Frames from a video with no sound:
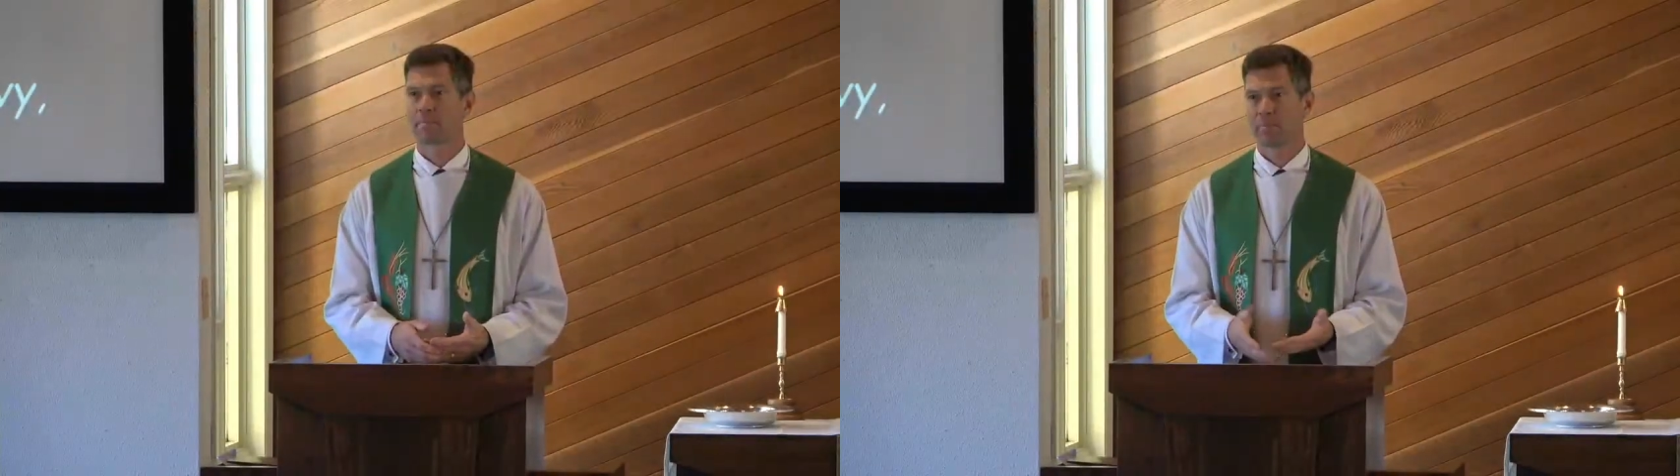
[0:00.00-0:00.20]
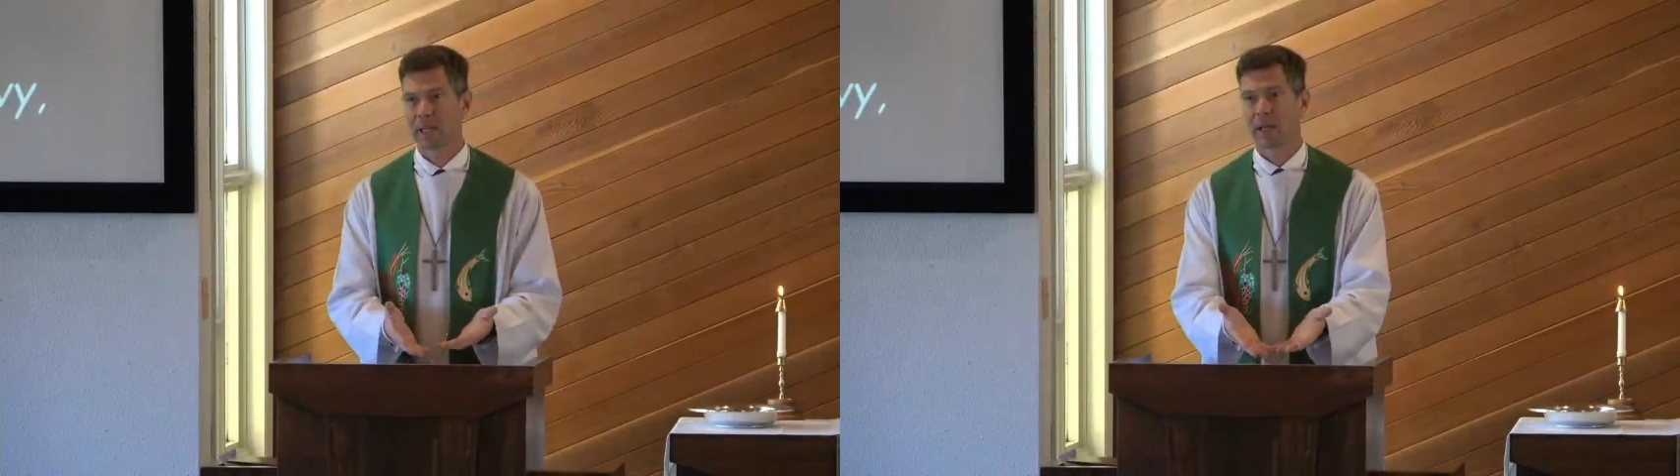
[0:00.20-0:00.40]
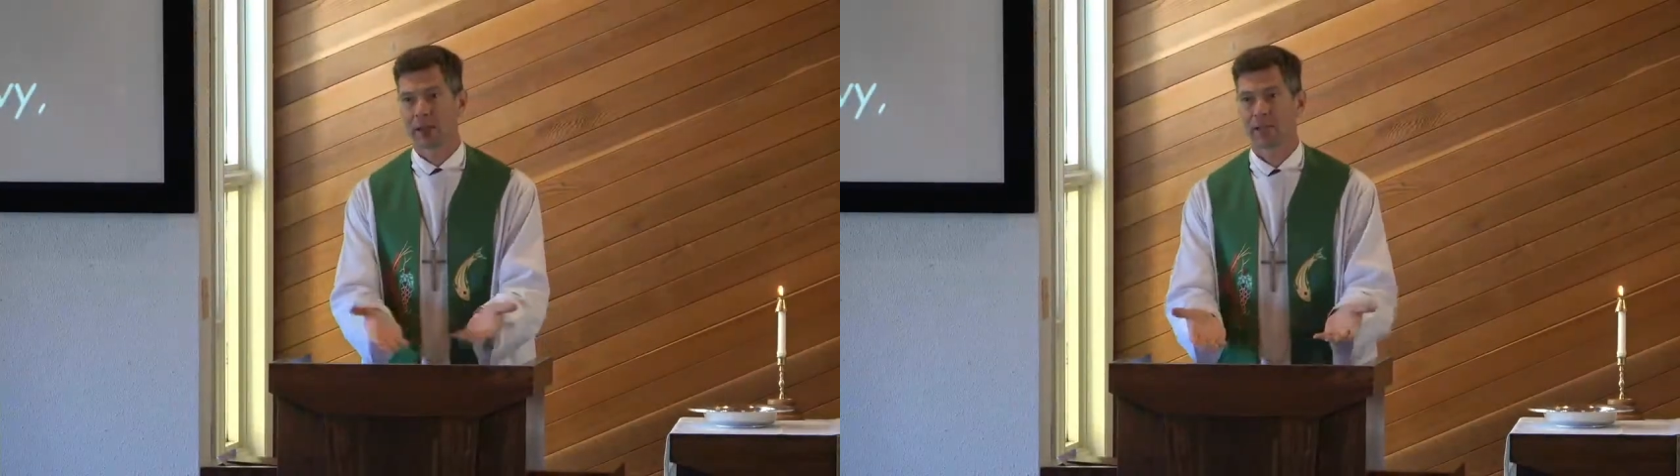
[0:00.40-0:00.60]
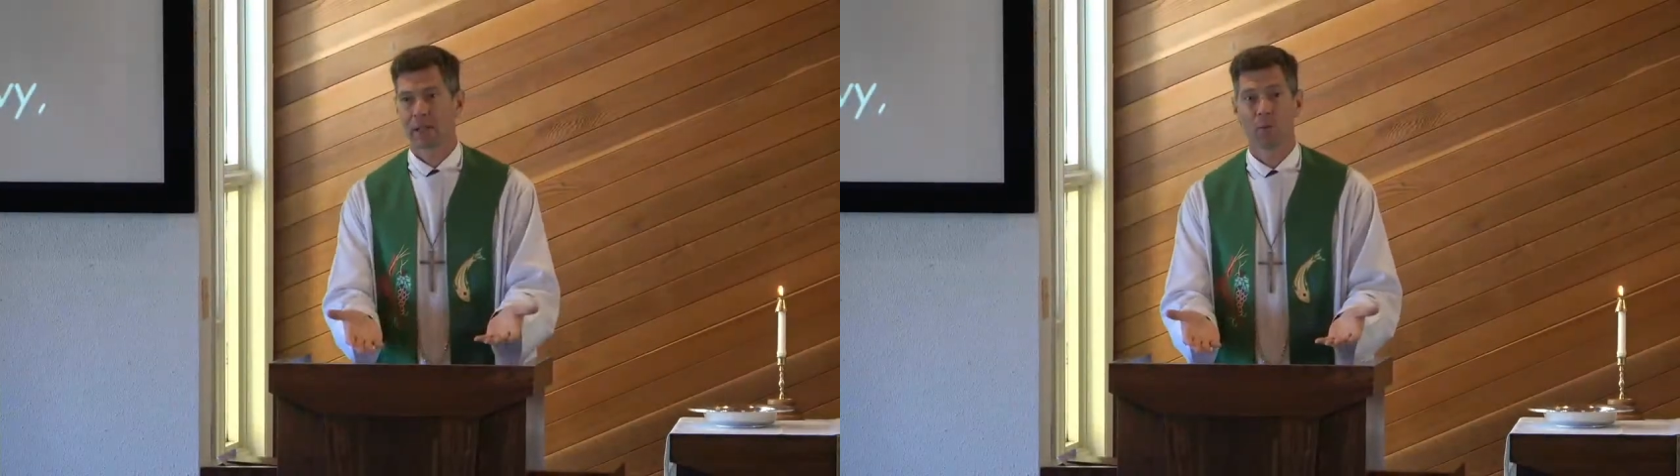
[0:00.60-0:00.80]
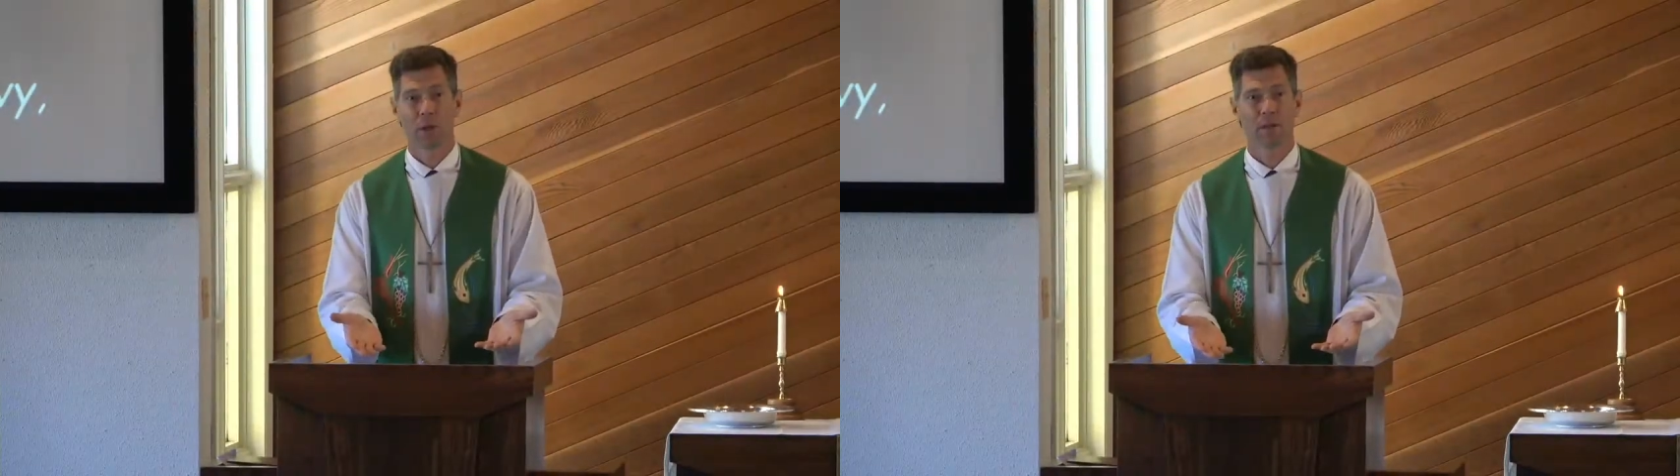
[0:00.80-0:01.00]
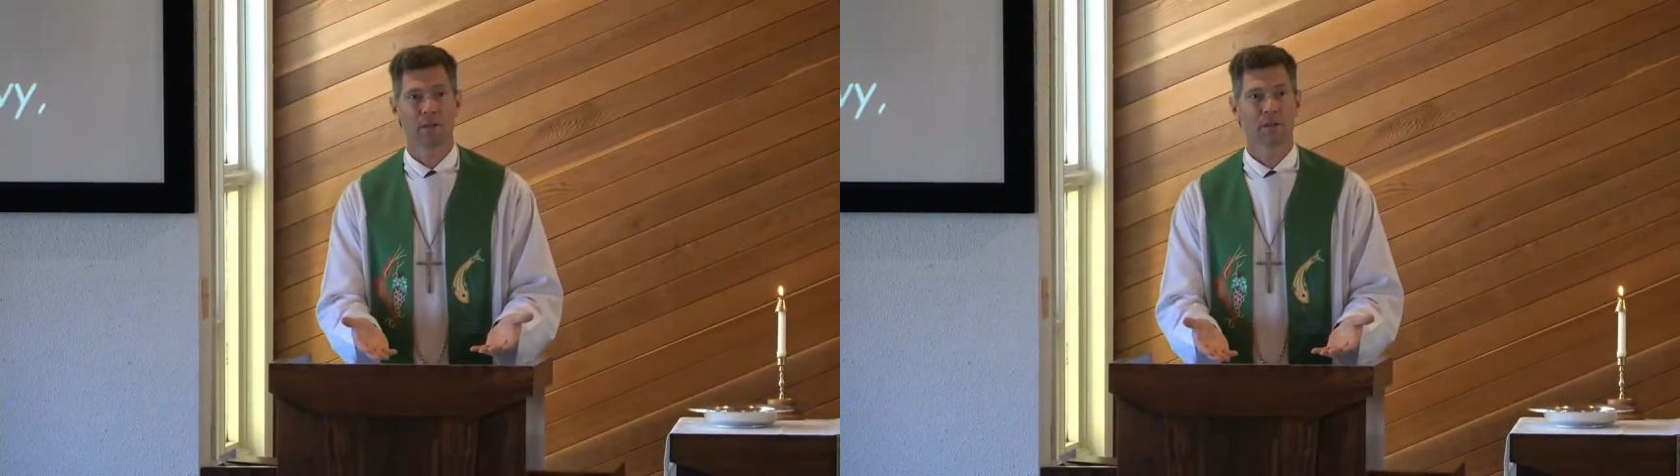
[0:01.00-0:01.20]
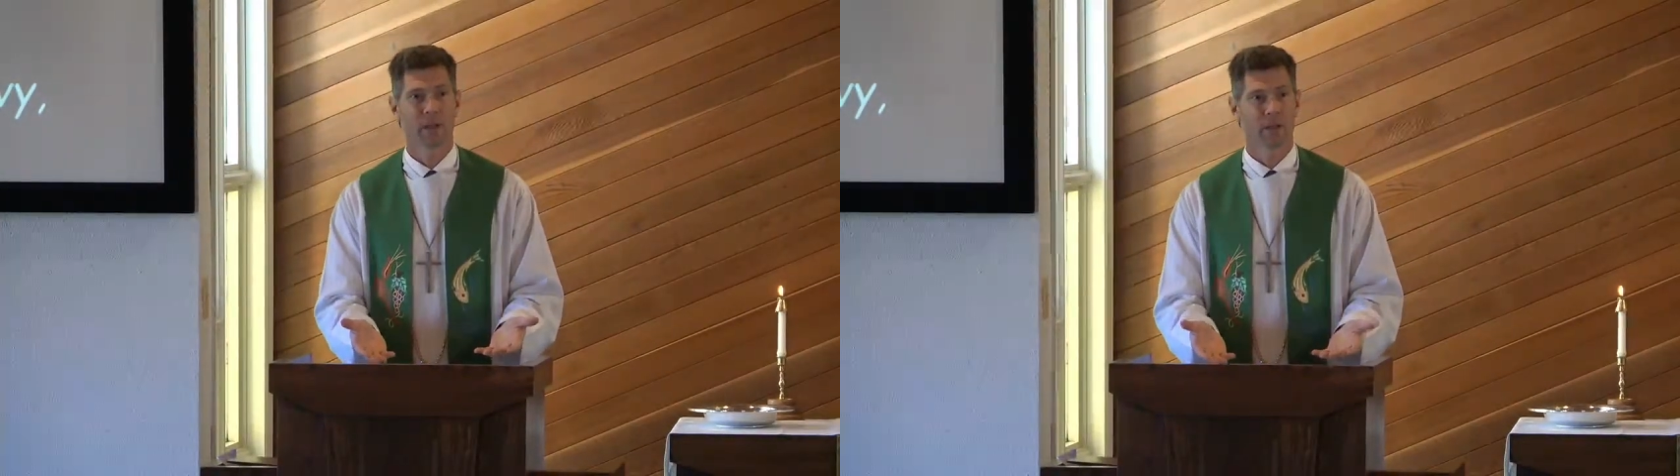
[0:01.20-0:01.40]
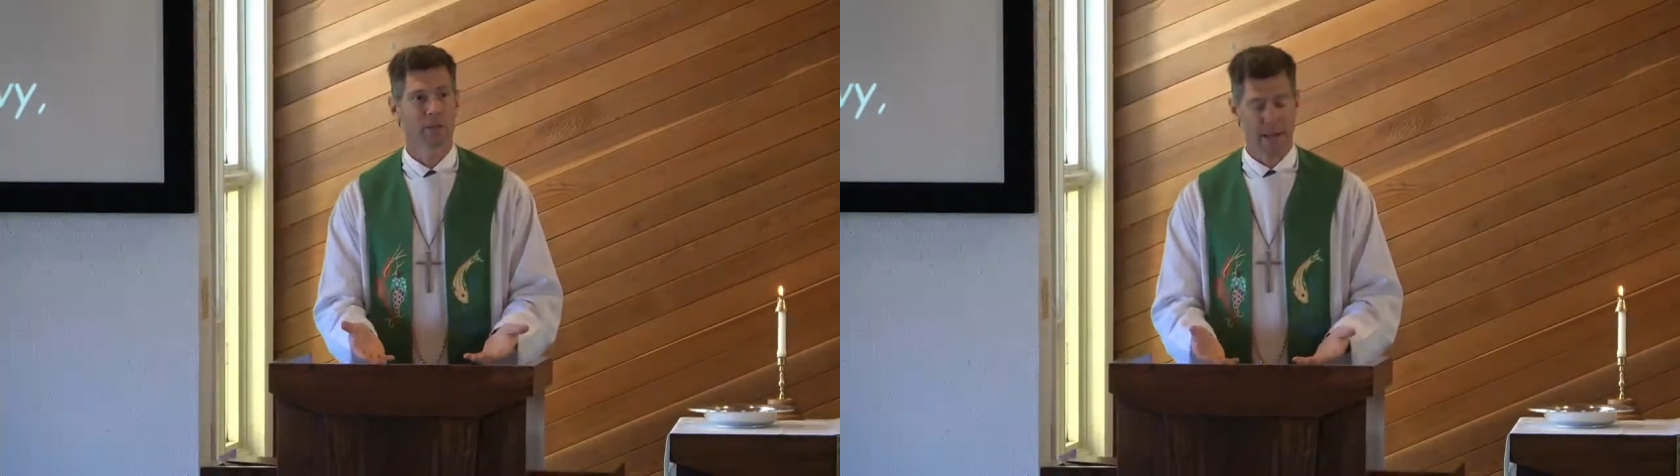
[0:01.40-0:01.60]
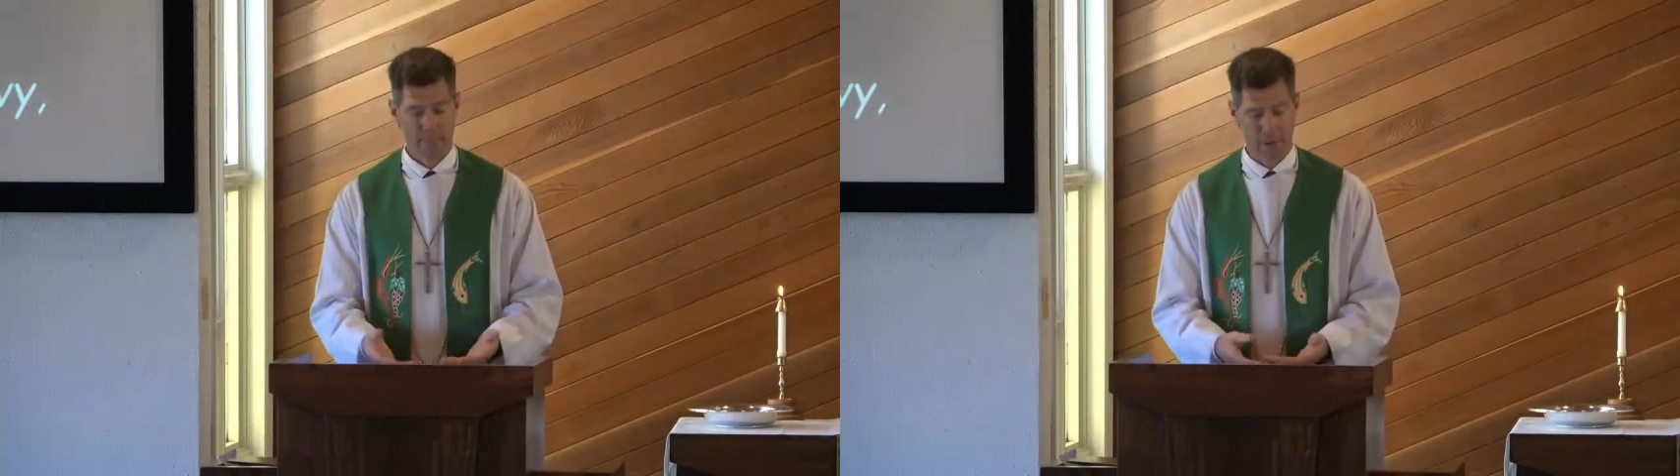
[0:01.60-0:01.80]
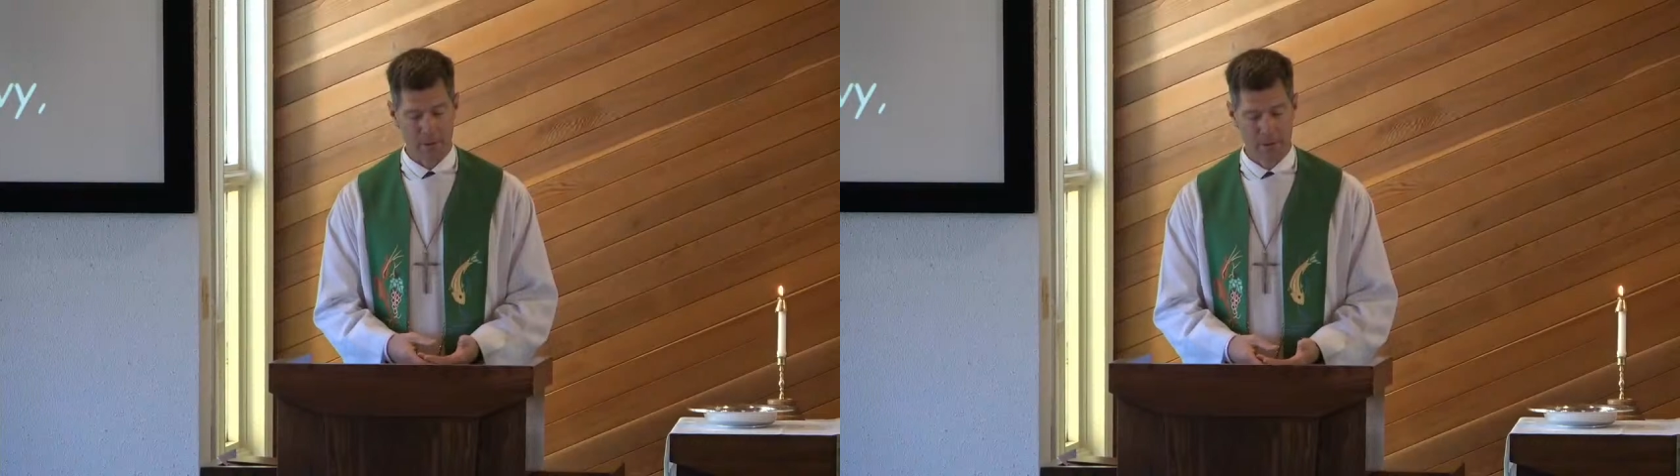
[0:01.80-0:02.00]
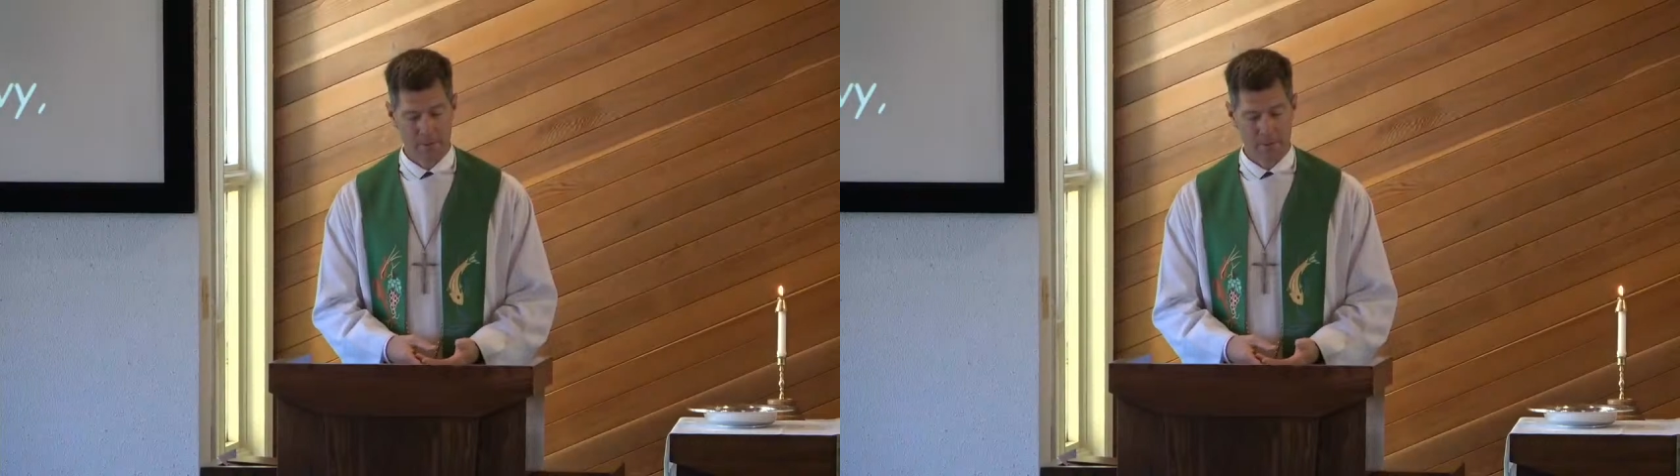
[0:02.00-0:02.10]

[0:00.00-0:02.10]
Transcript: Because he was a disciple.